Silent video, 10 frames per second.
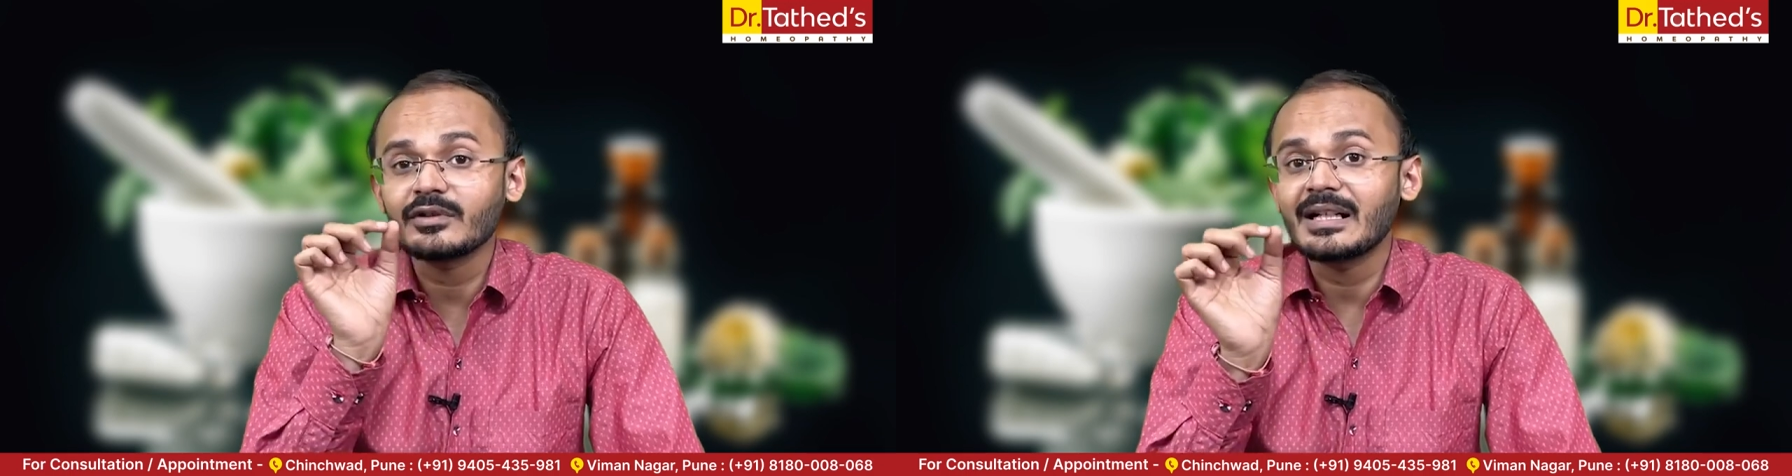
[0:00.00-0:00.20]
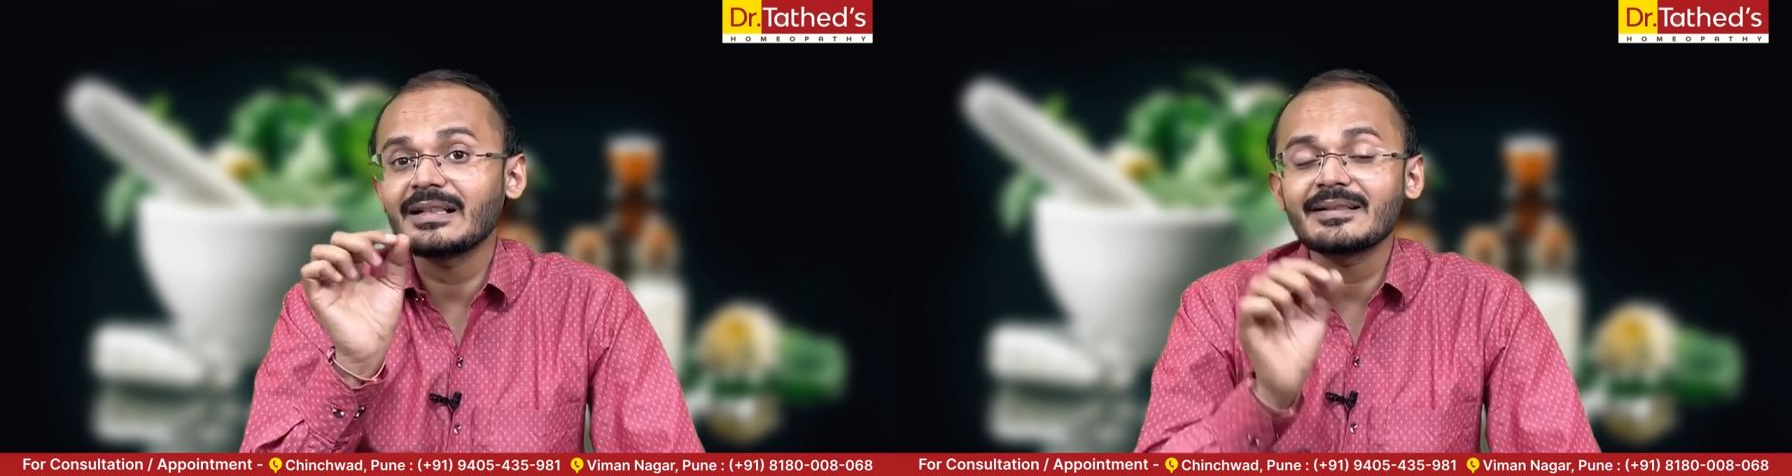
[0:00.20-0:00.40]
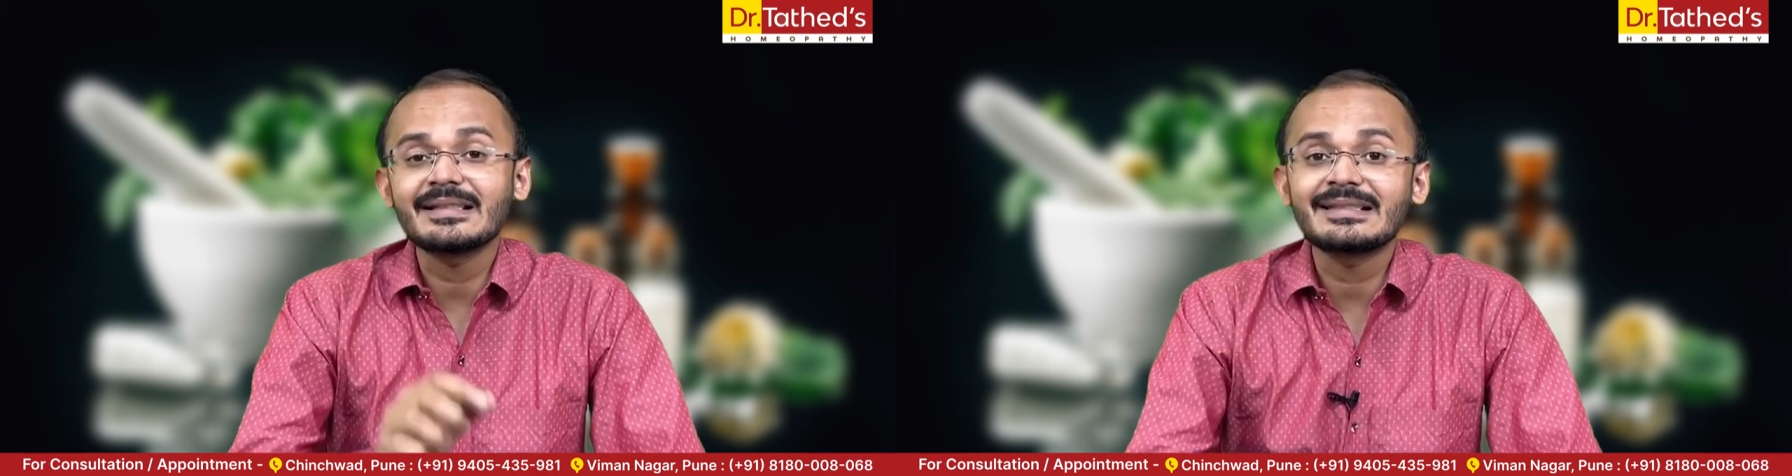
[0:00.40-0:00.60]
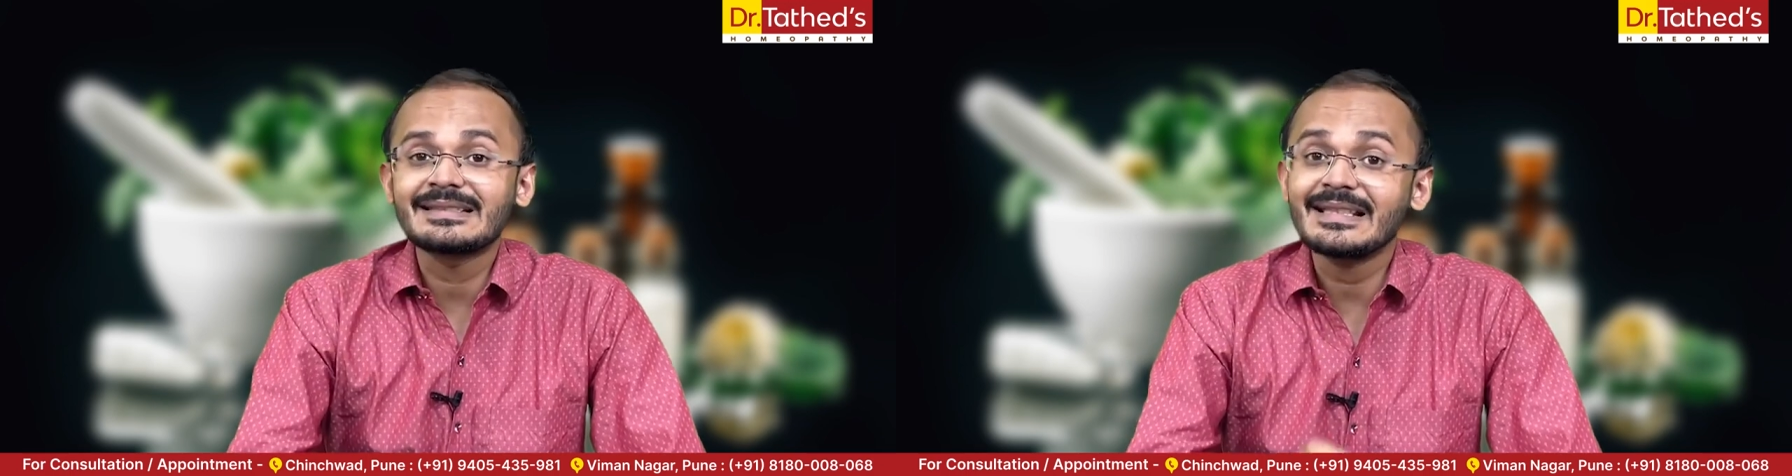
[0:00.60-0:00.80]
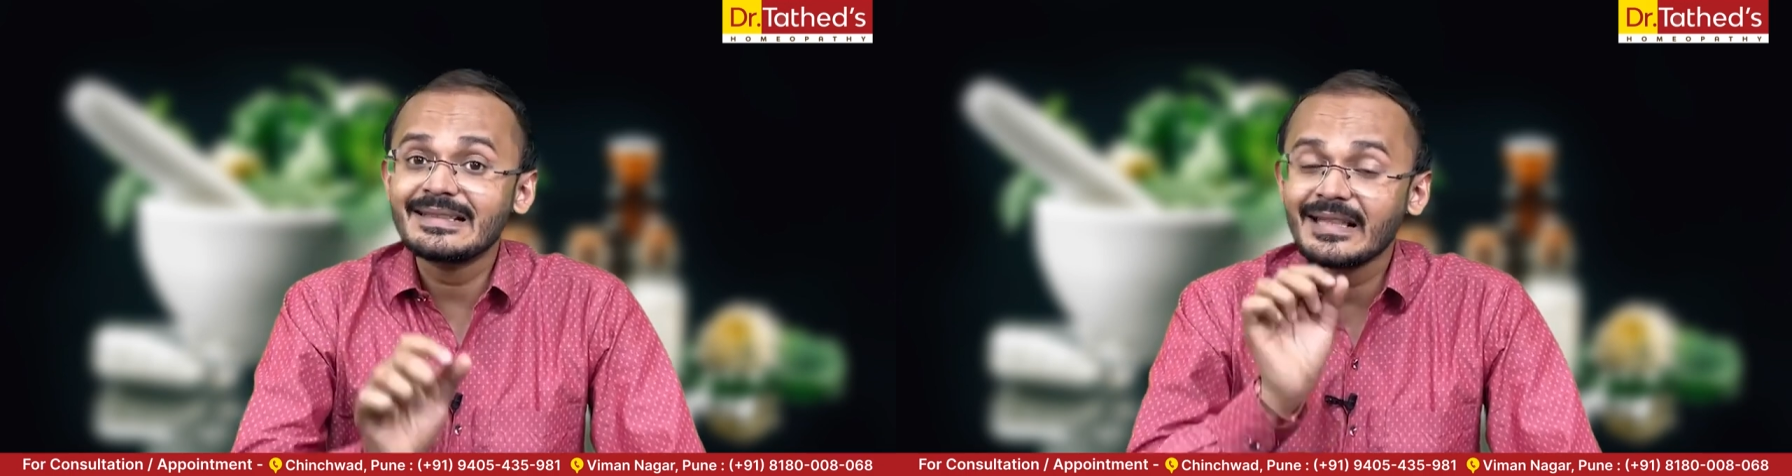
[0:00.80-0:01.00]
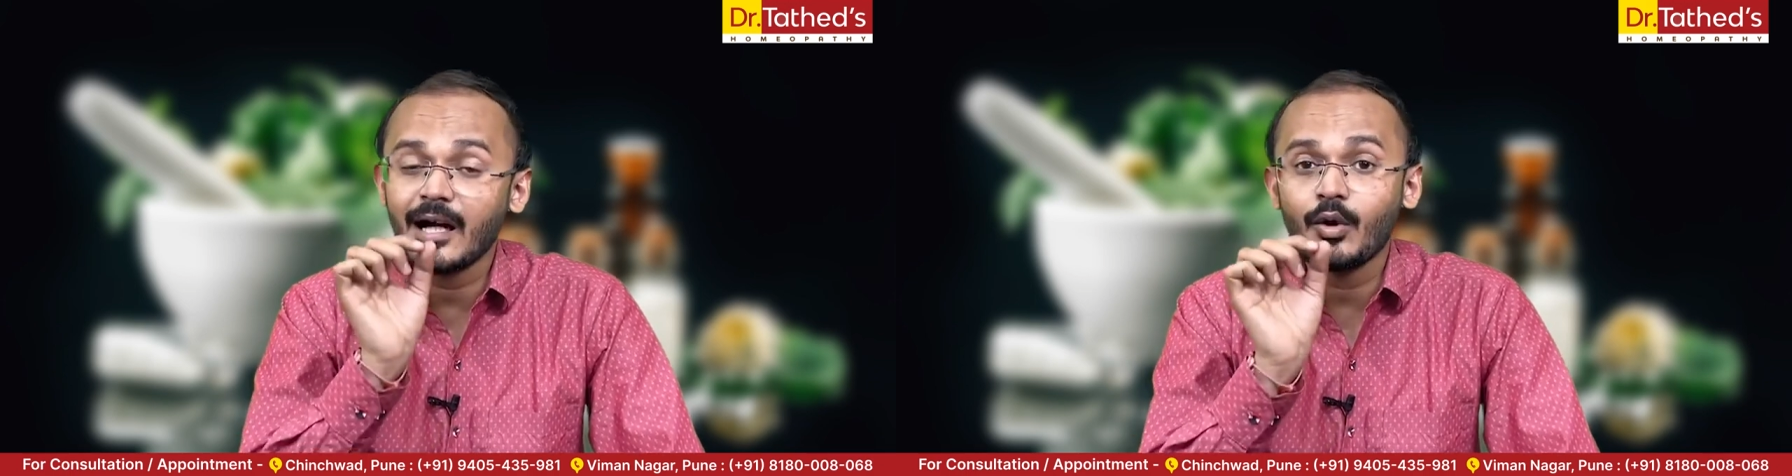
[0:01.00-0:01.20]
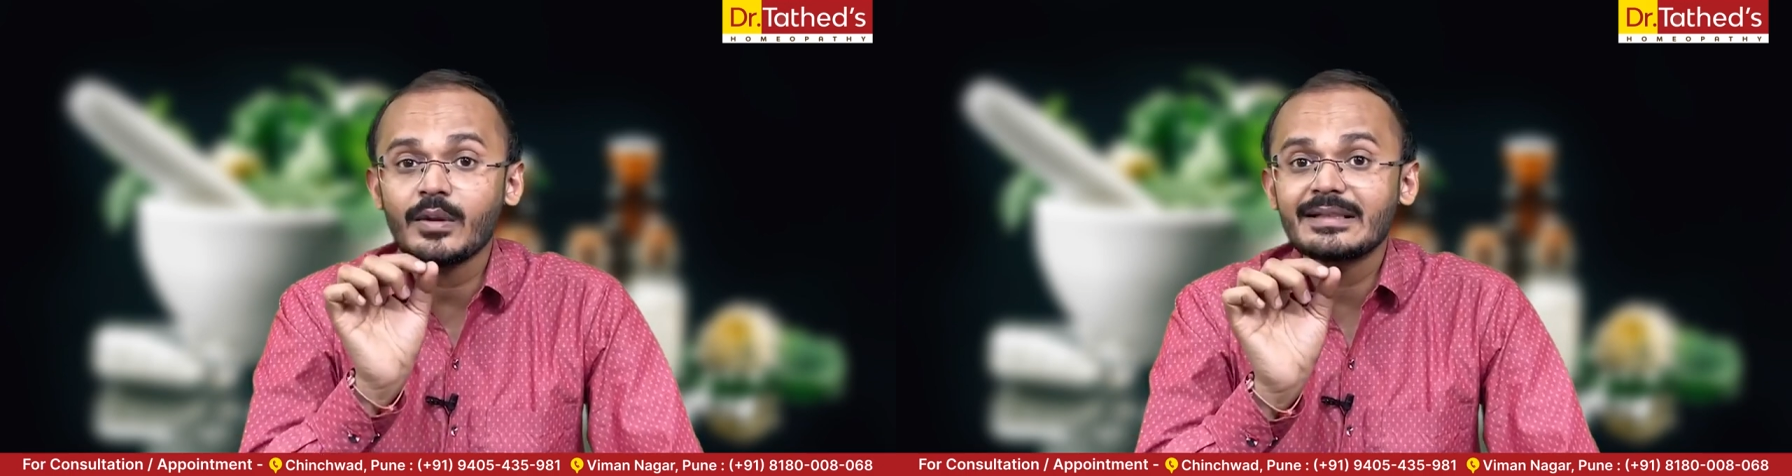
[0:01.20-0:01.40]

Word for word: countries that's how